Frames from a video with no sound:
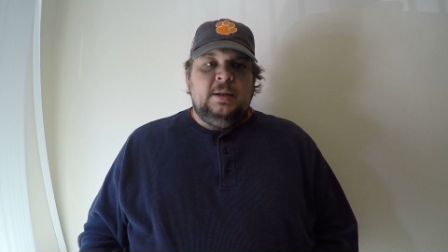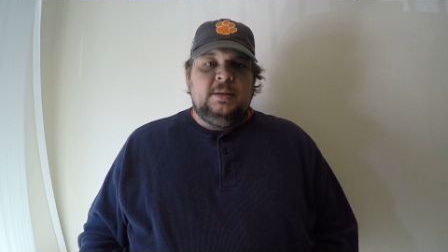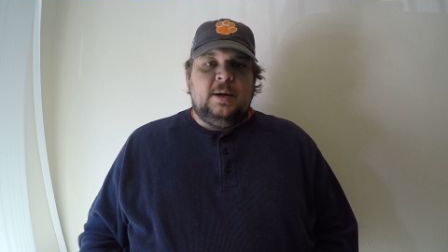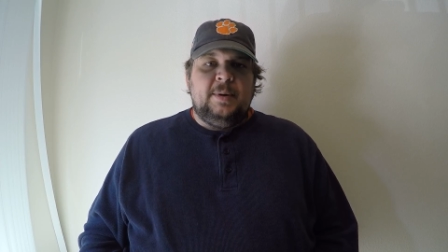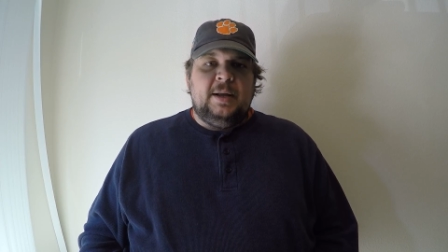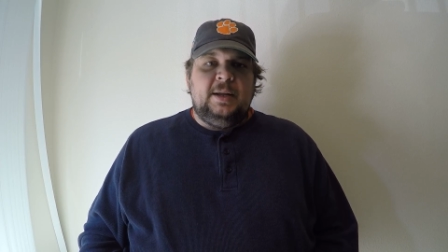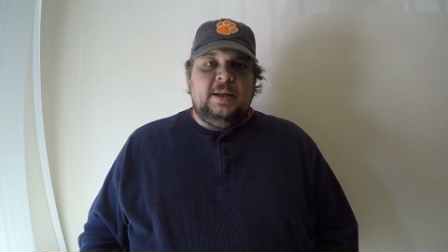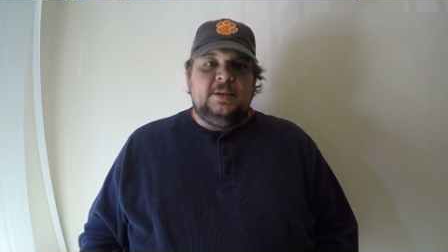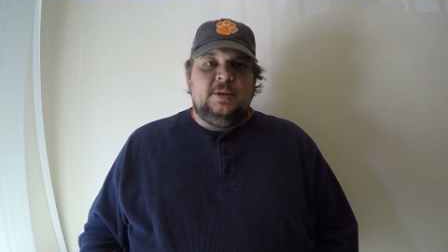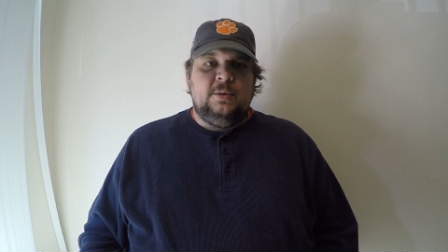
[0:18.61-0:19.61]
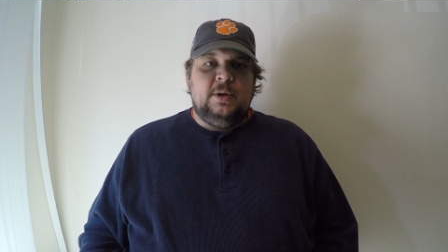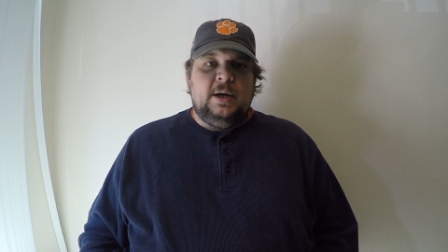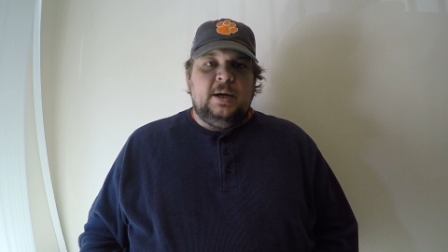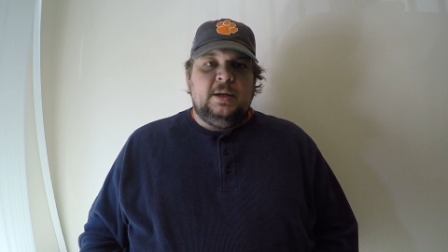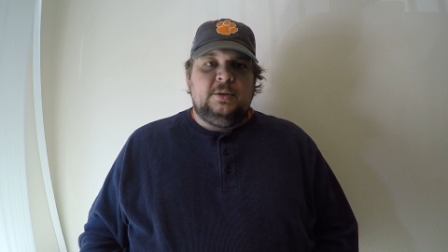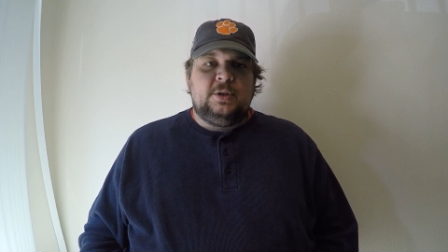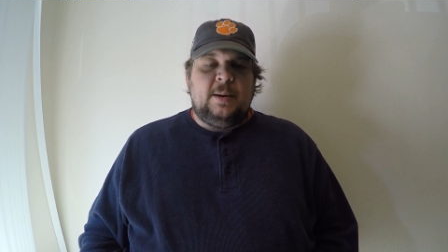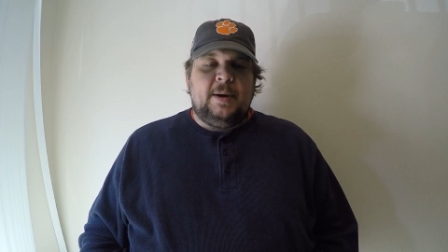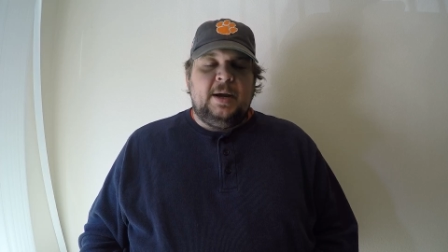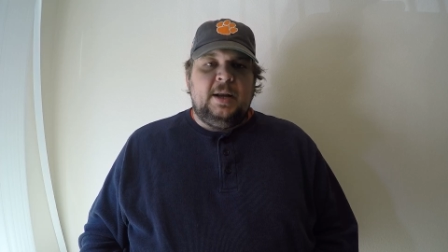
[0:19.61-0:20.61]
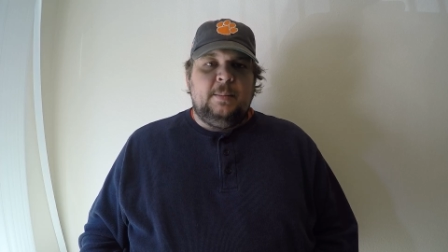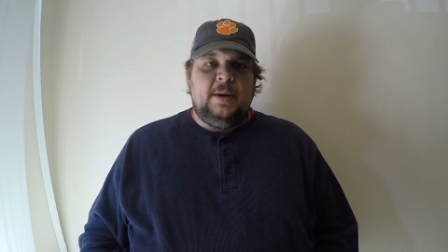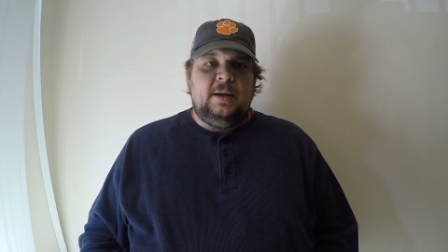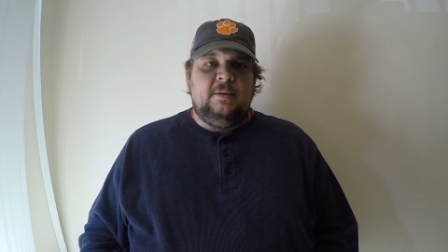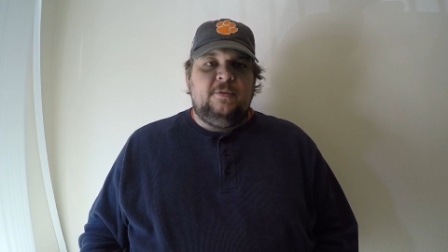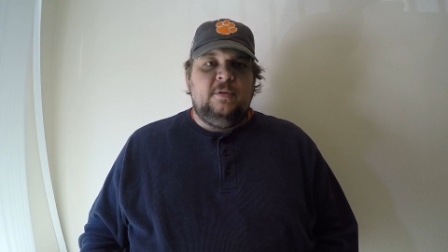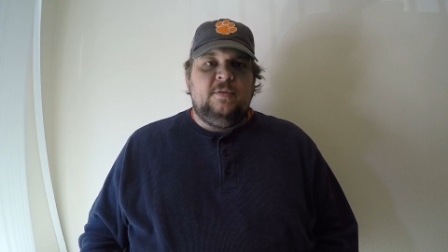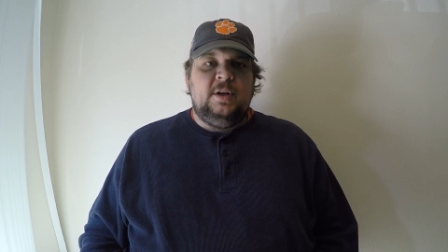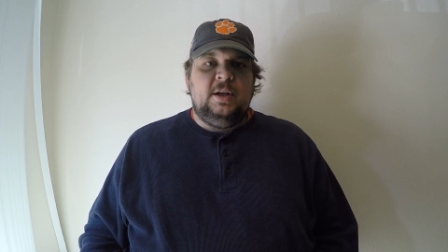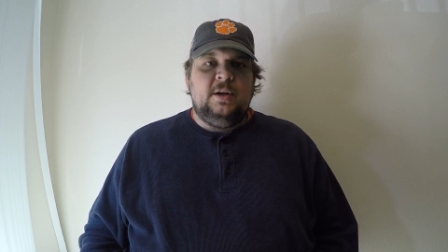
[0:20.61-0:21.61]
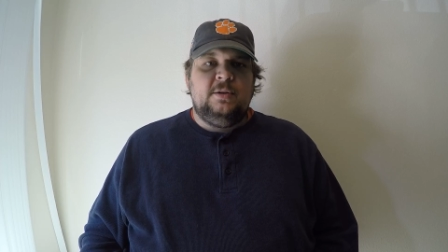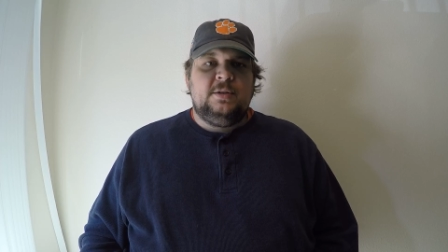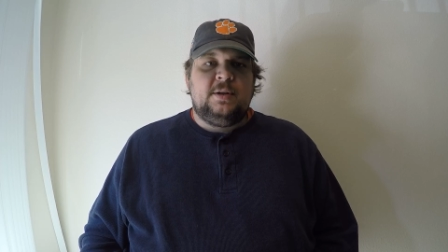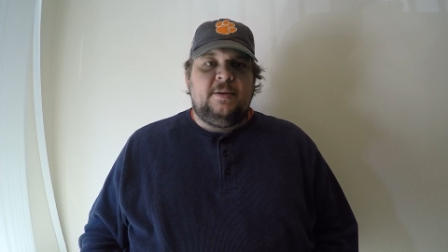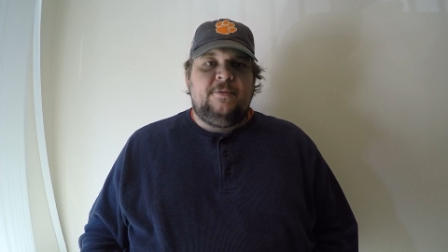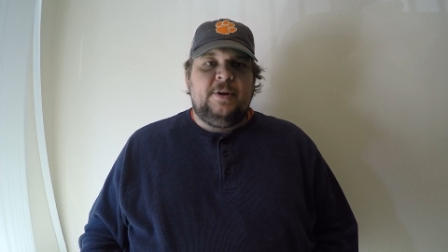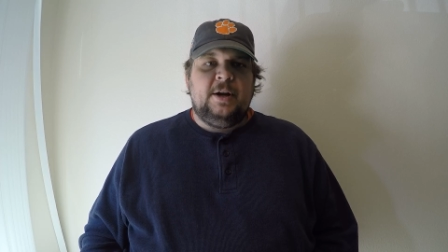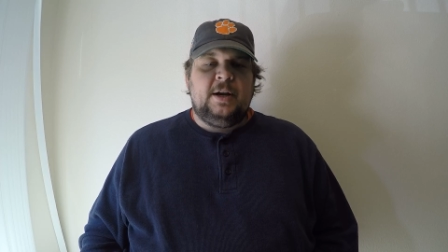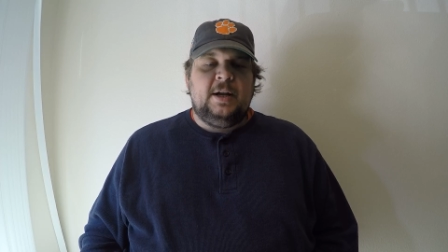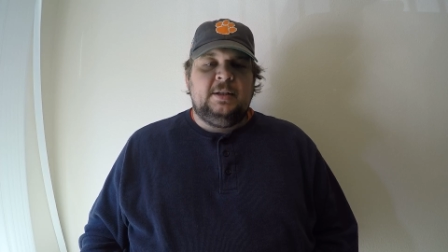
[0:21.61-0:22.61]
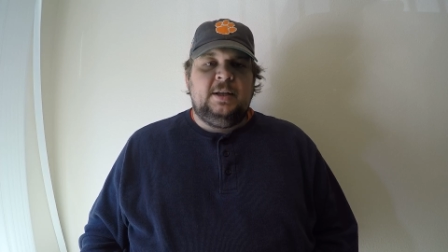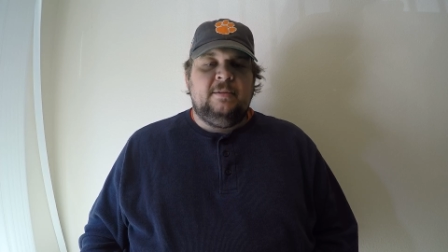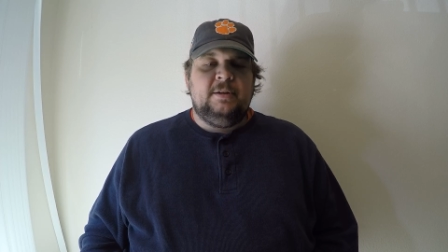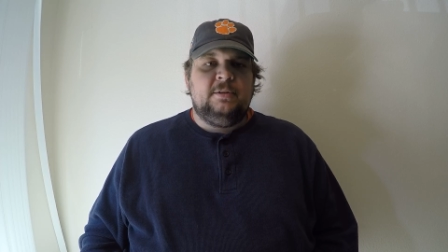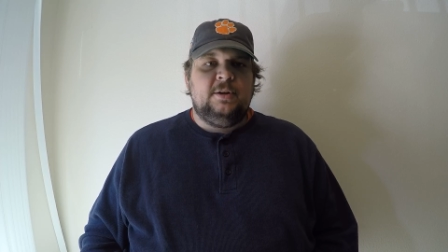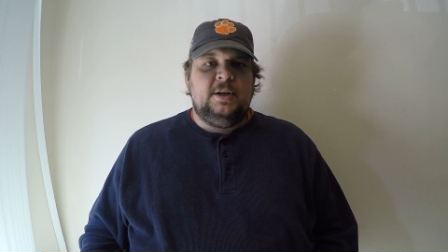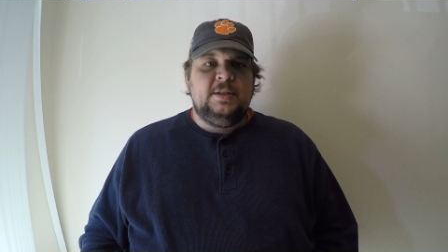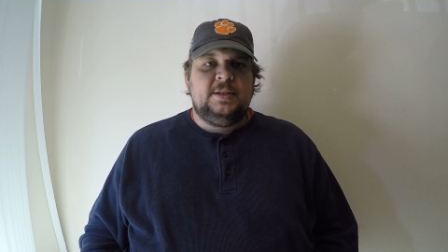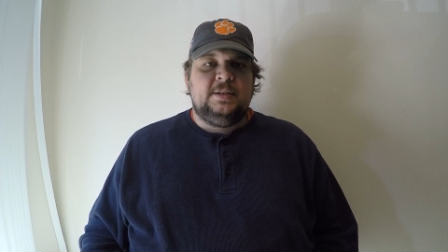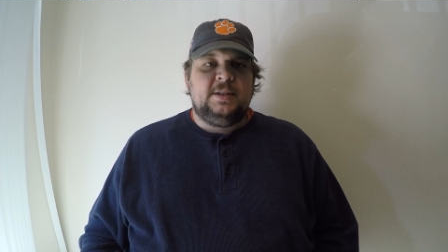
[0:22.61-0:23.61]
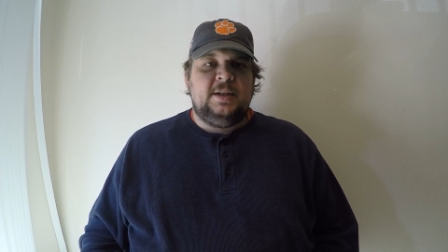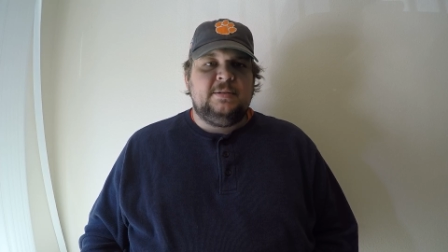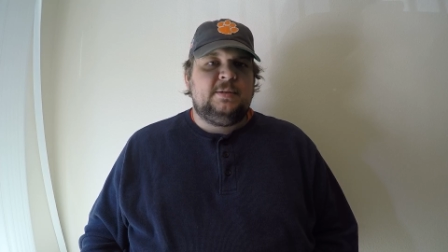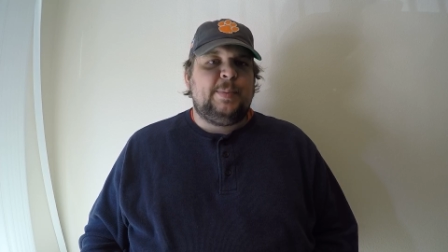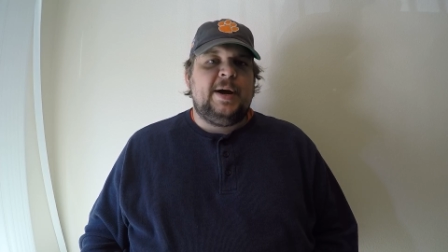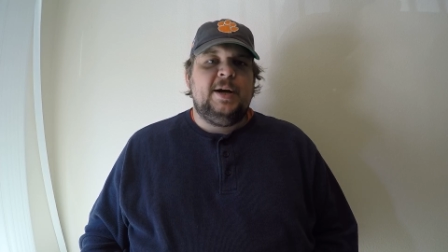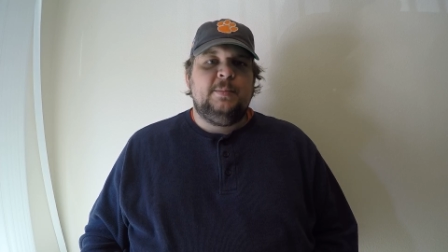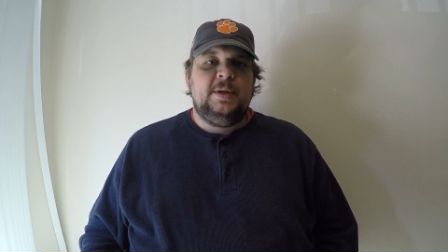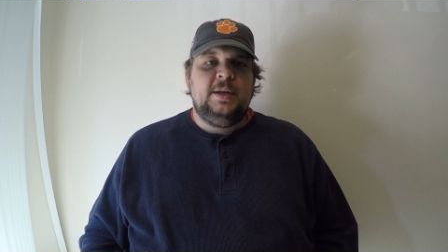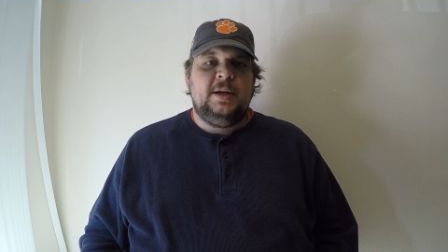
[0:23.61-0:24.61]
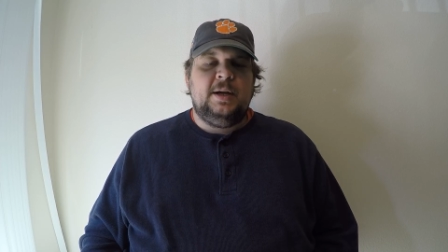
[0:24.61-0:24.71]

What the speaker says: tell me I needed to try my hand at making a few videos, so I figured I'd give it a run since they inspired me.